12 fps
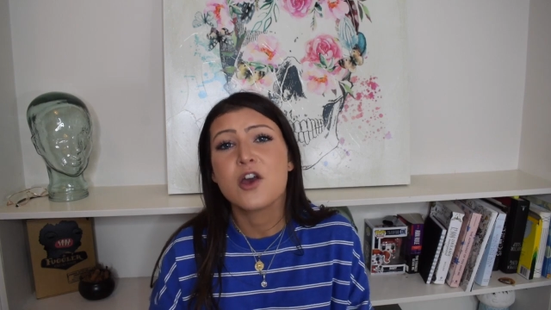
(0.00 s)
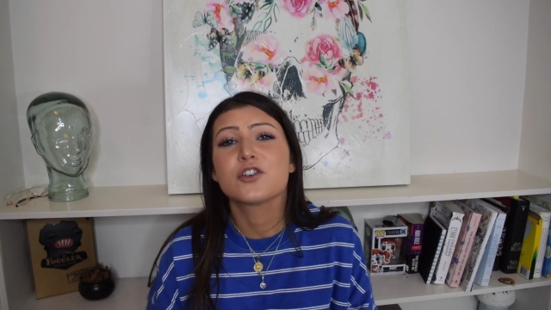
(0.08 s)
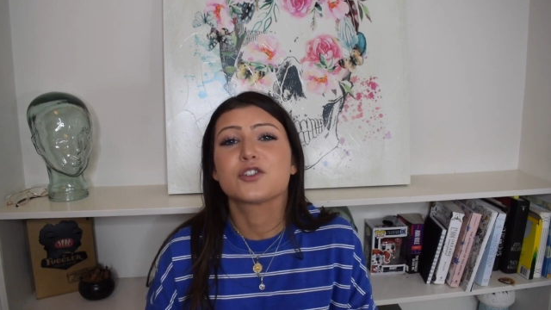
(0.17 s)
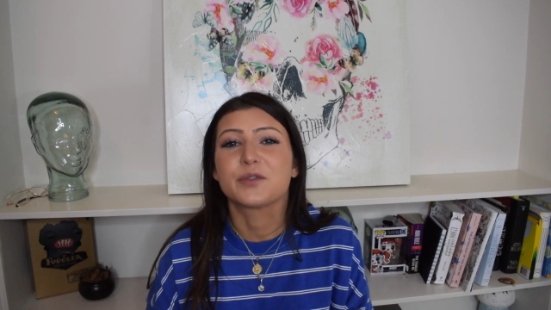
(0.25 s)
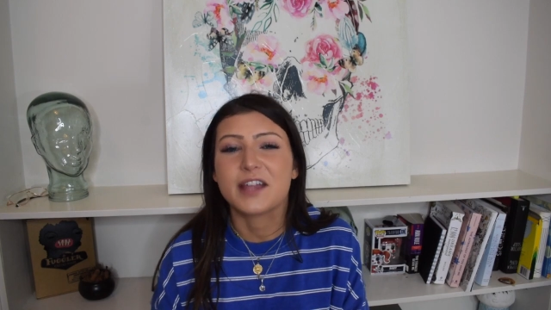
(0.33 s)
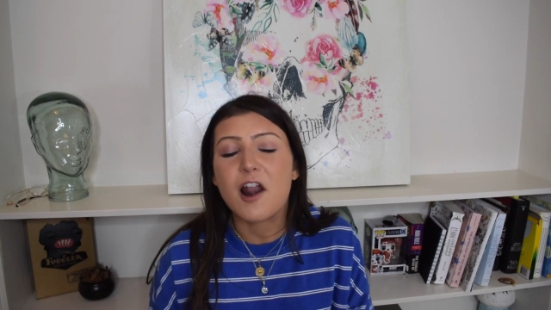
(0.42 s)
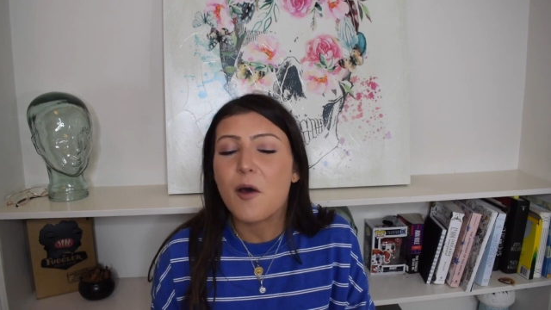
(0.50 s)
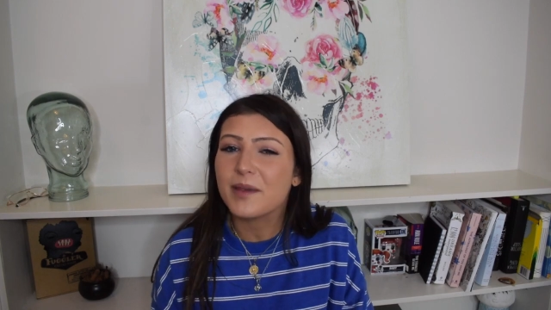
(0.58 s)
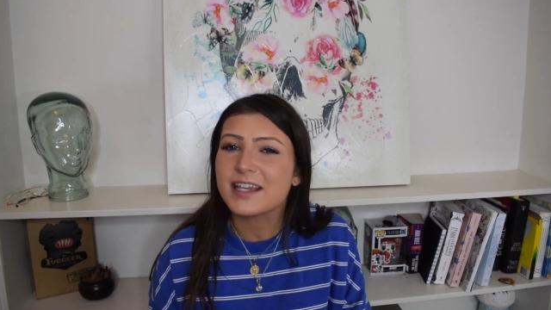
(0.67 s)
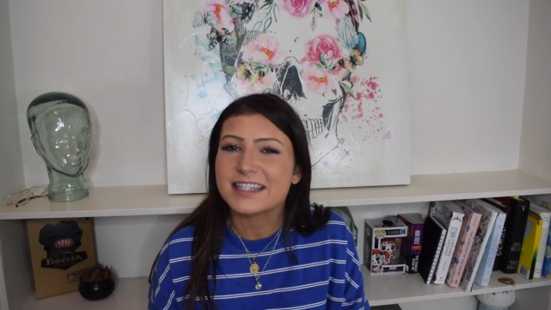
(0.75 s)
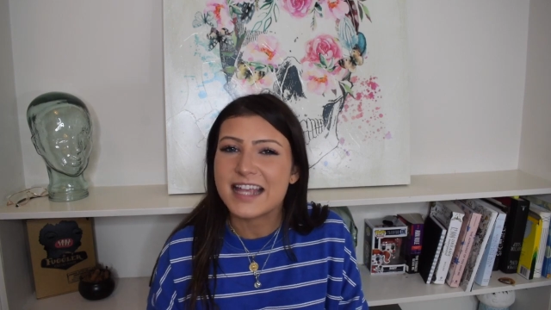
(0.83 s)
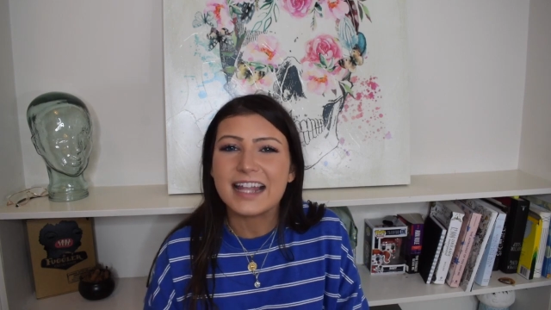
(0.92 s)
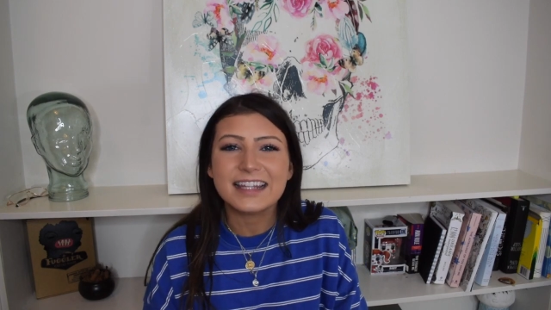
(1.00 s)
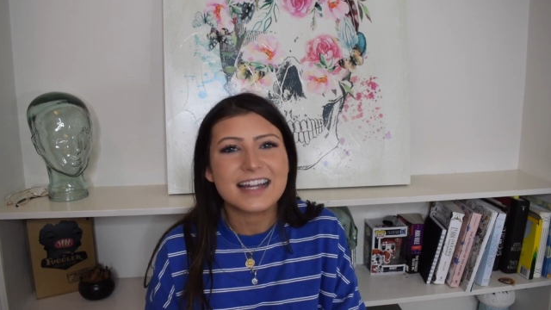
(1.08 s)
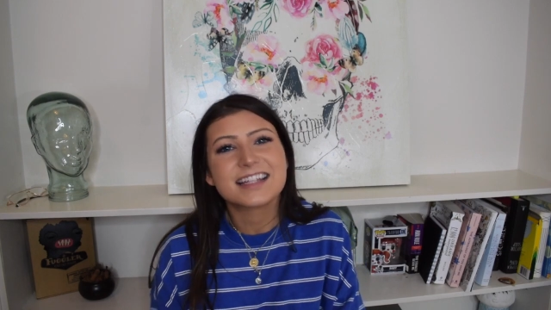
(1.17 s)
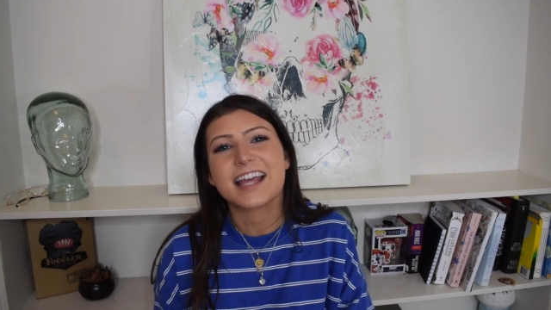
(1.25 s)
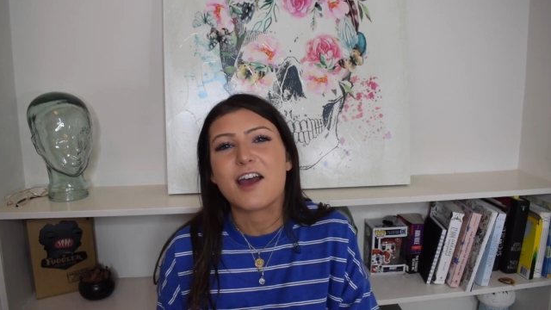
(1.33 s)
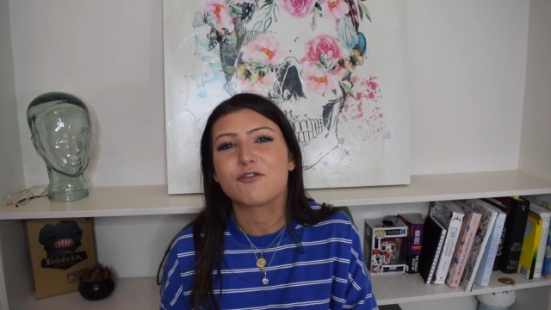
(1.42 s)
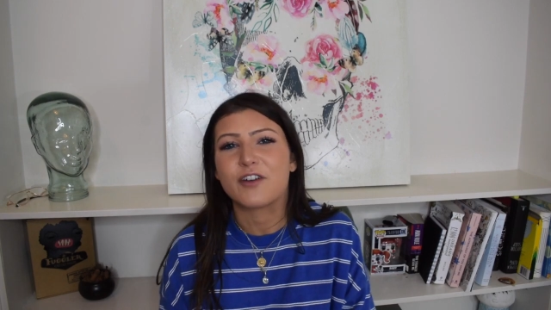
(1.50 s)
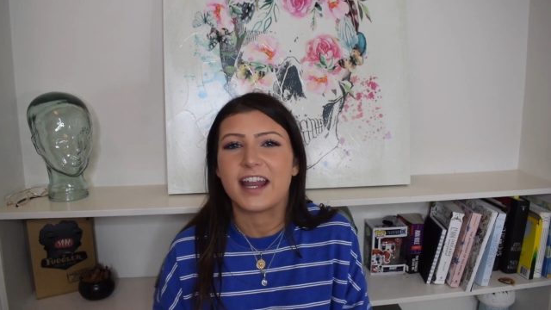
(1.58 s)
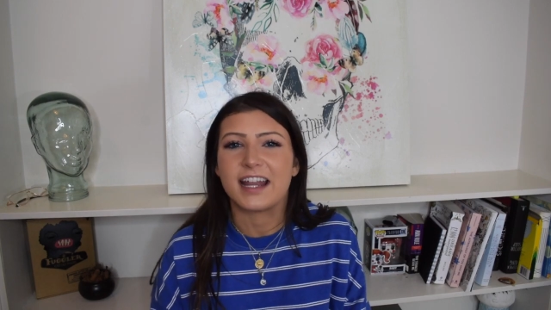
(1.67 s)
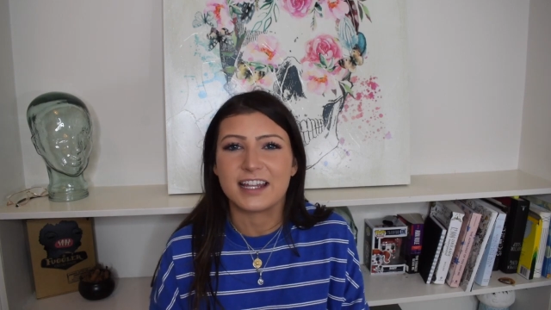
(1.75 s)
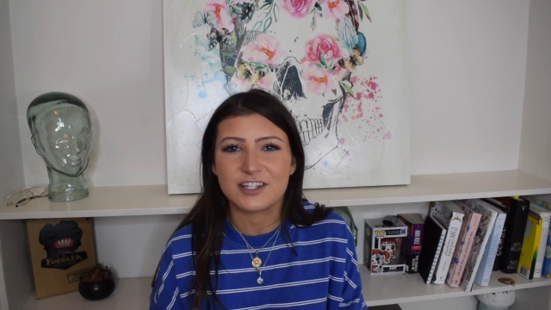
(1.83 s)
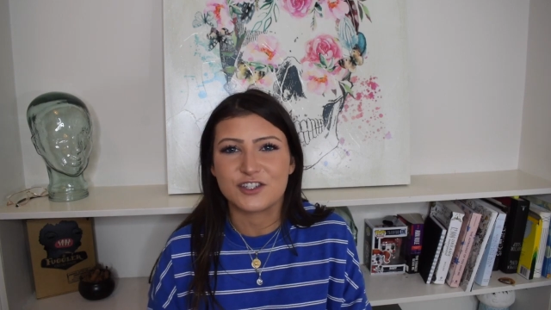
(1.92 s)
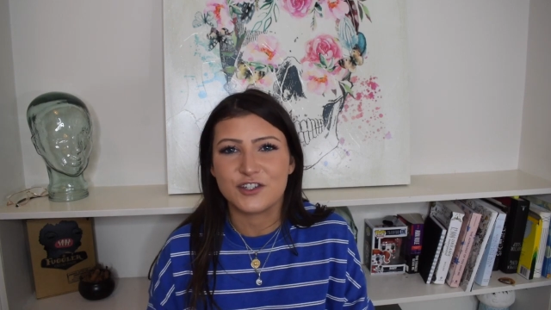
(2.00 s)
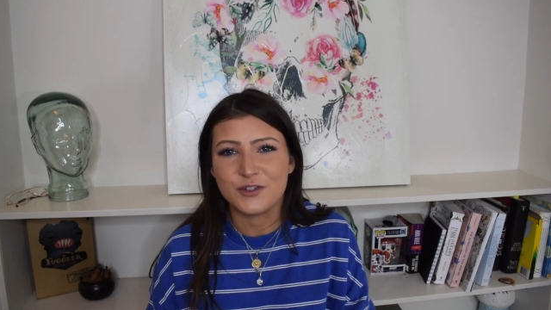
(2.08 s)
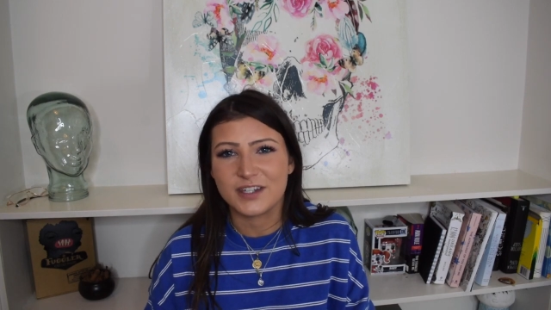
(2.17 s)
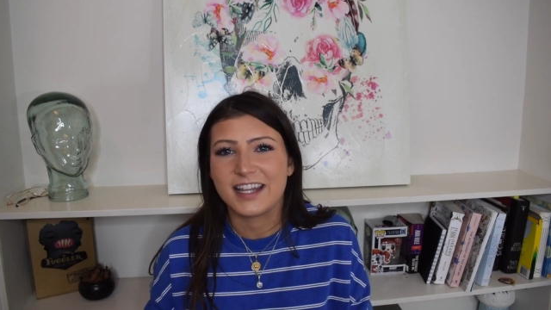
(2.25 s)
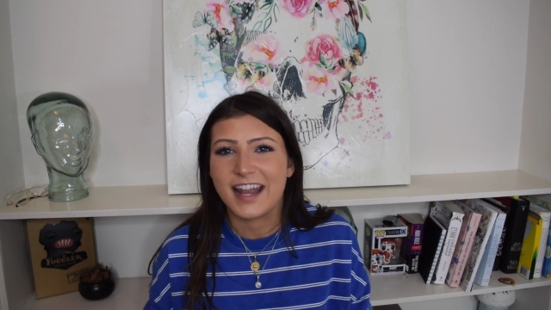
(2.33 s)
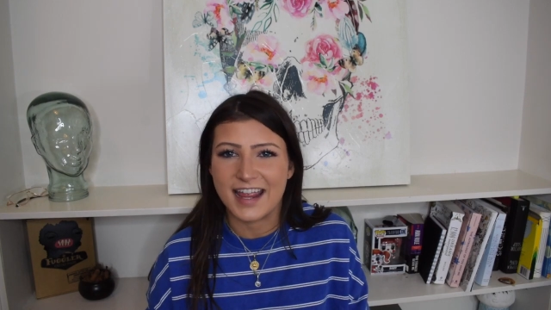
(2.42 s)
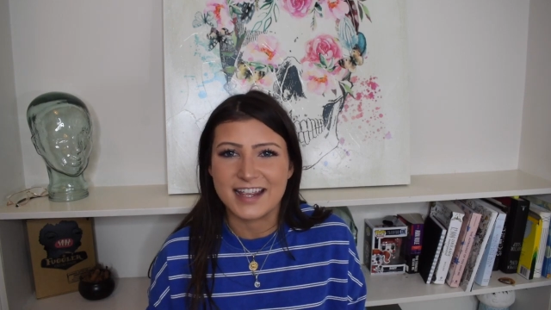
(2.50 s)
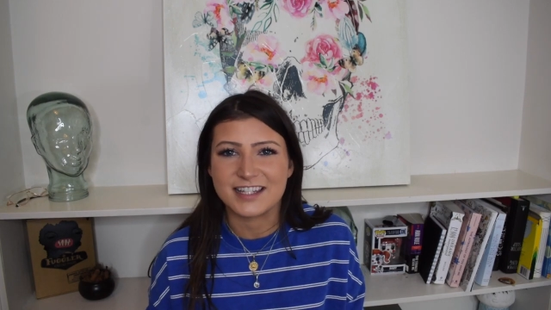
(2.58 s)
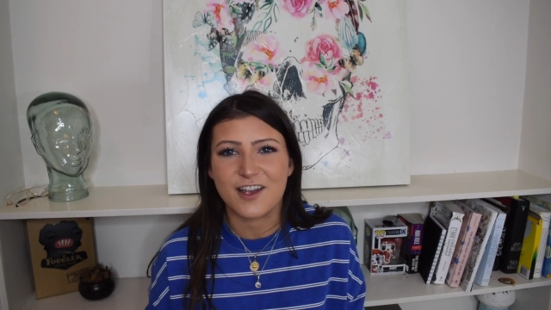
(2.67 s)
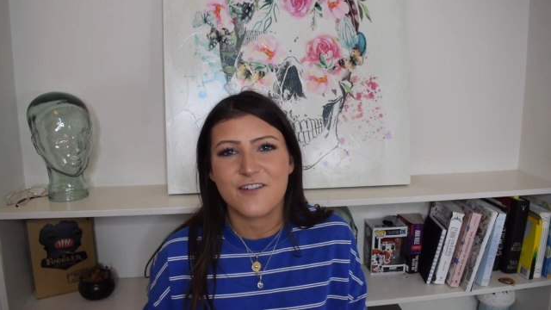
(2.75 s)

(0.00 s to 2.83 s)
So with that all being said, let's get right into today's